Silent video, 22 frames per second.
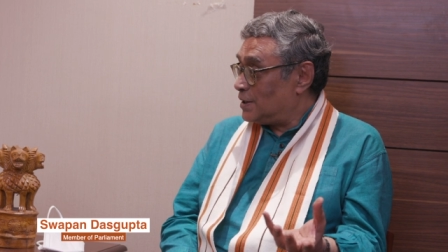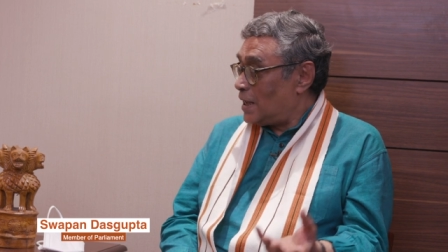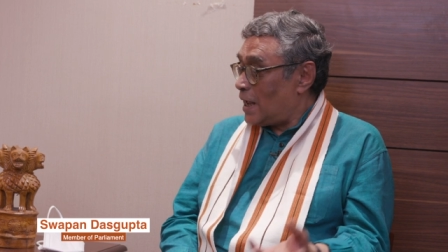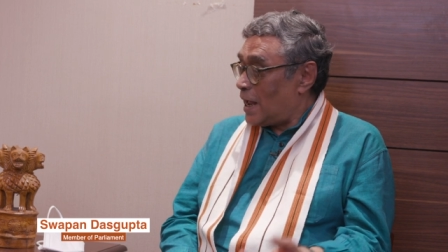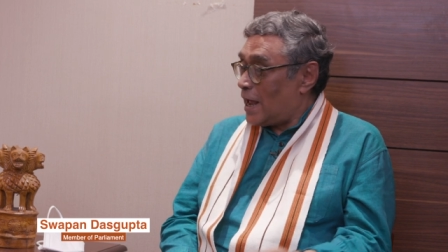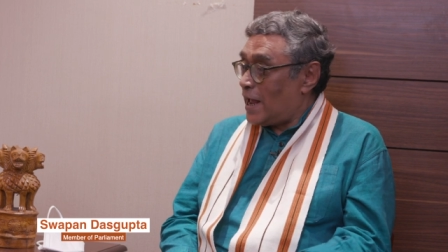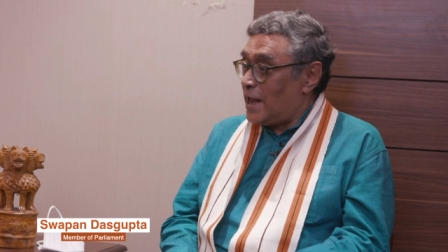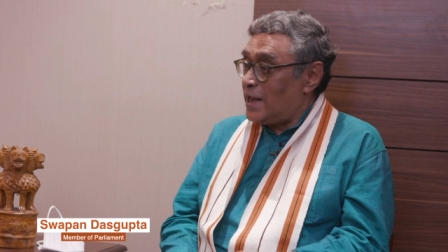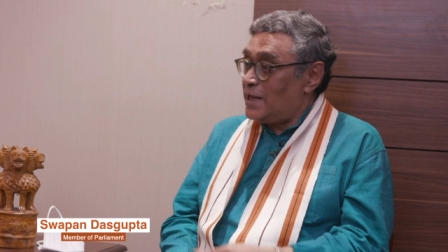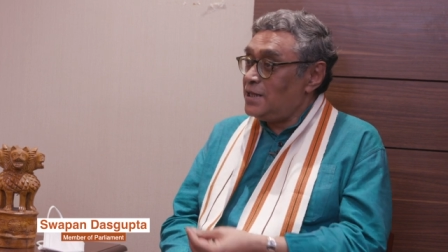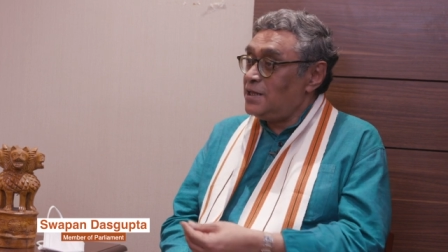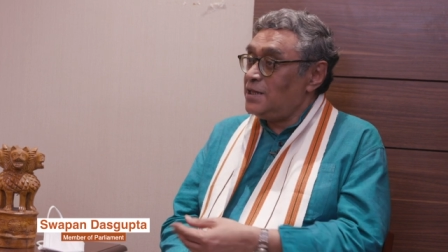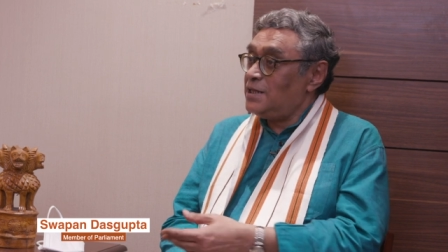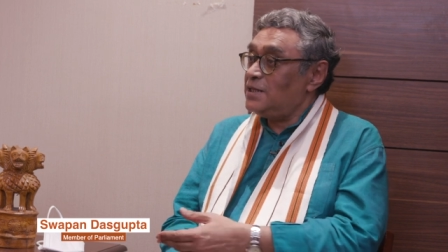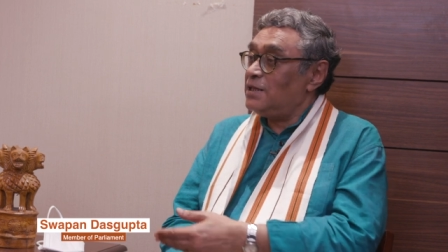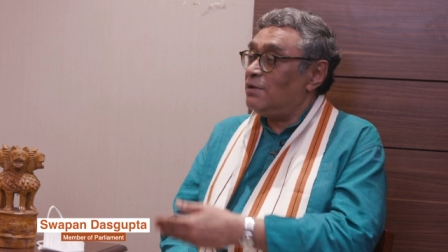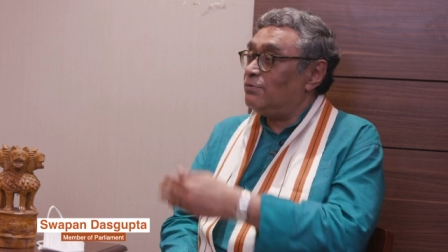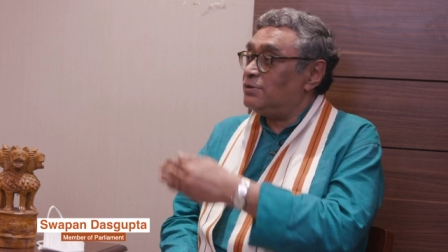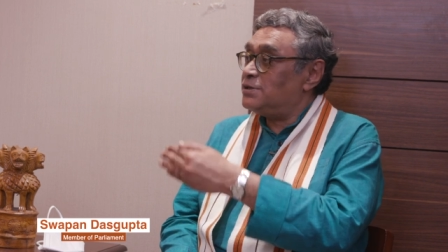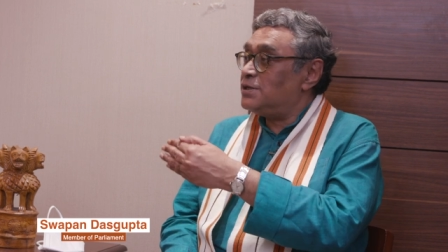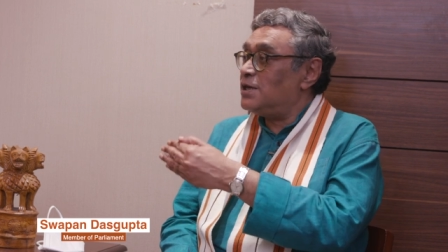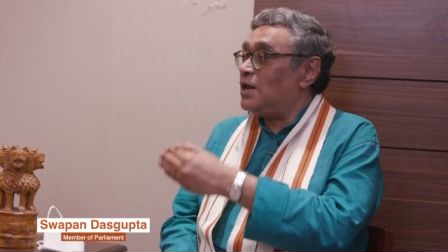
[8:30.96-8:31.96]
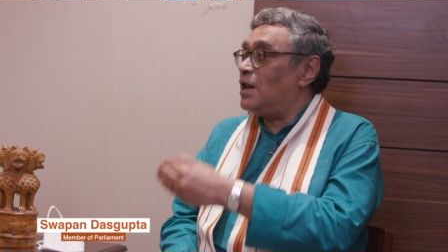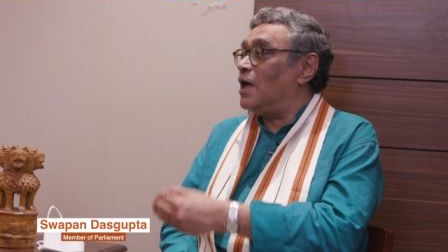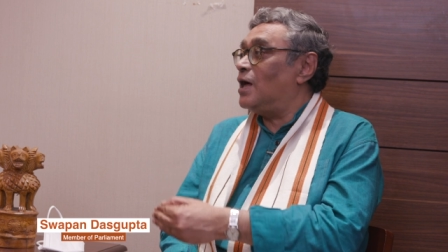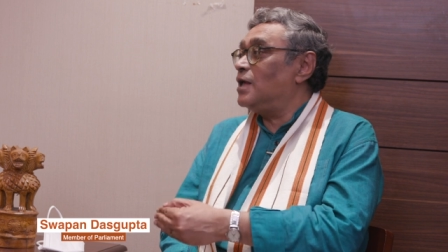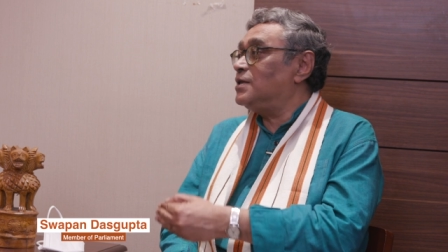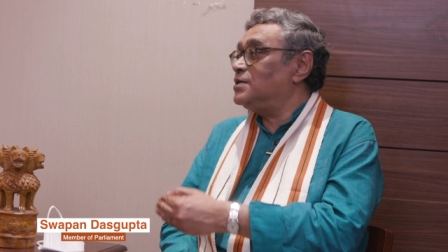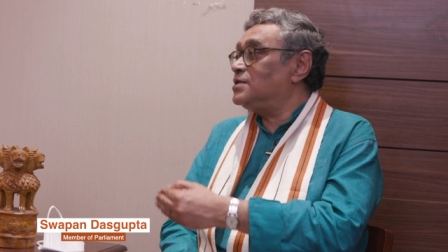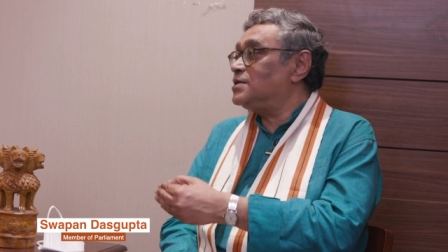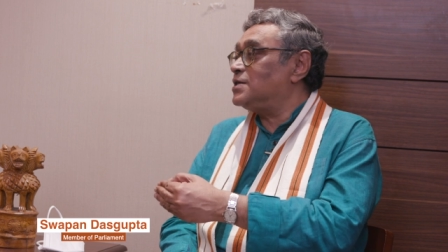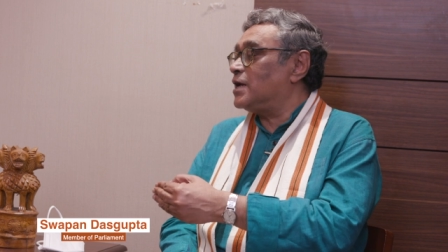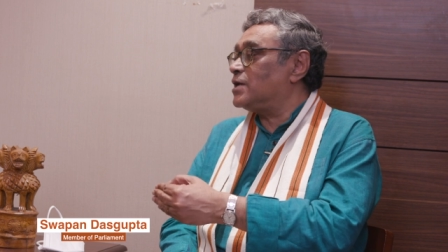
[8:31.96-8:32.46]
And there was a
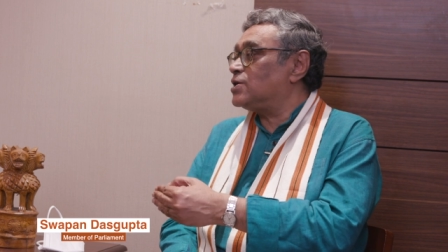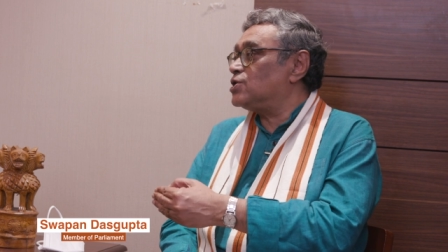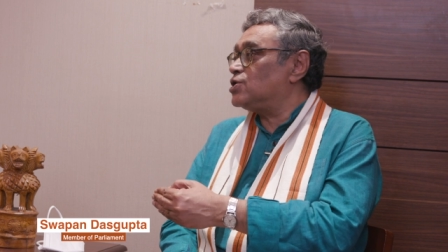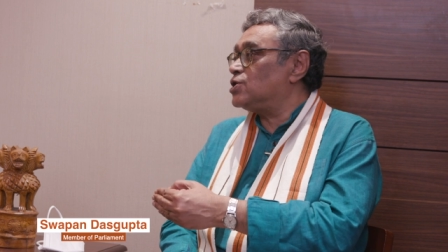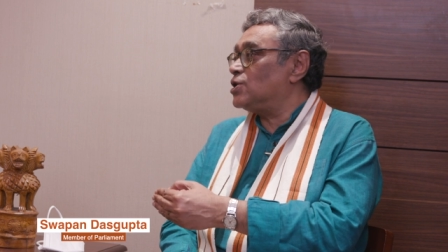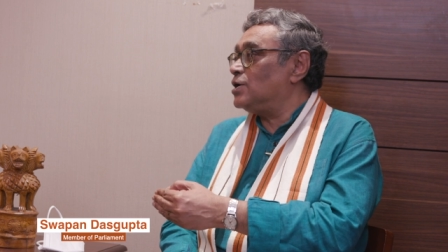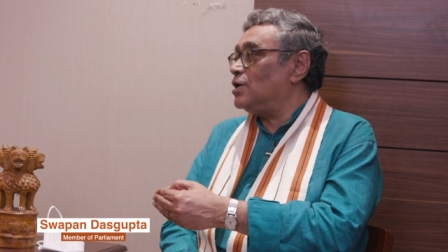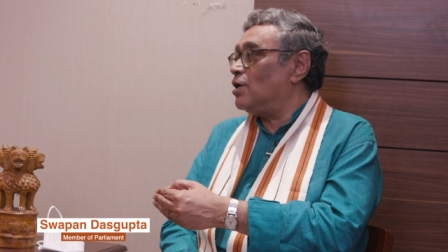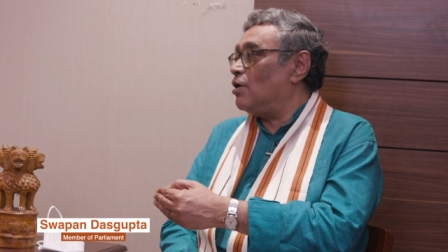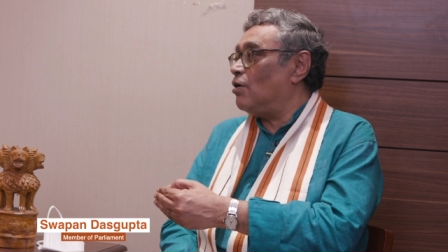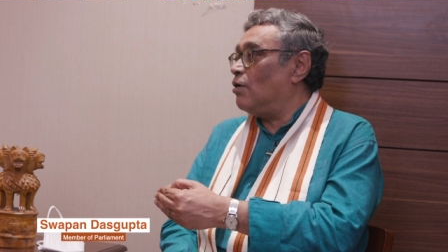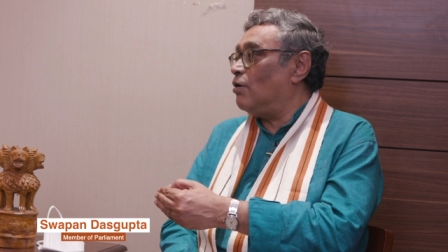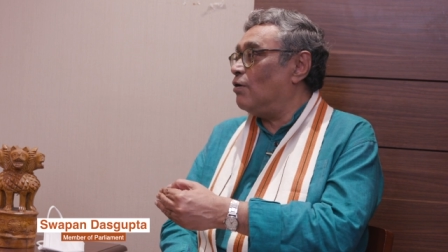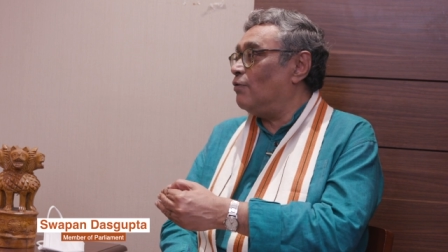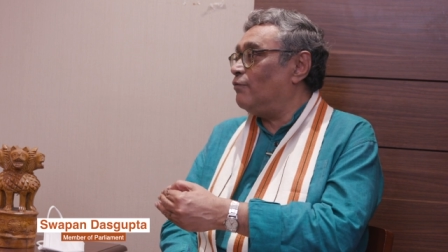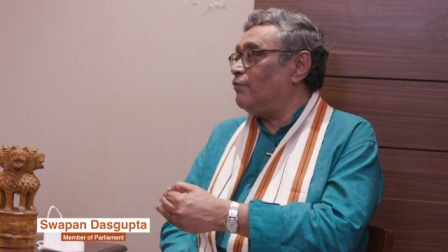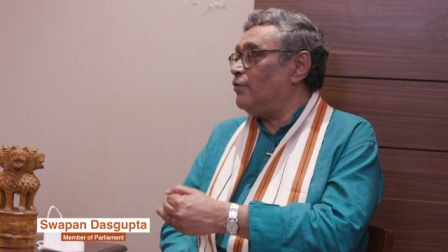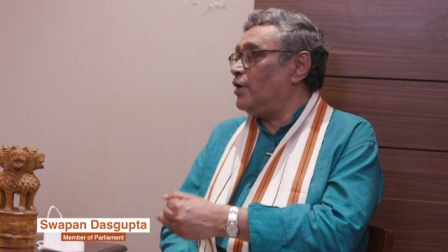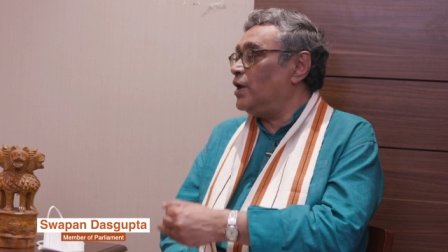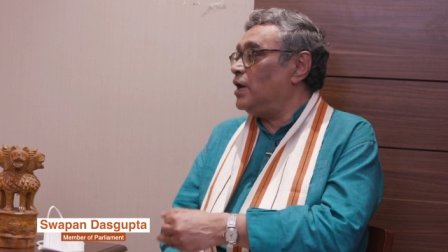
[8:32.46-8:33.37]
large section of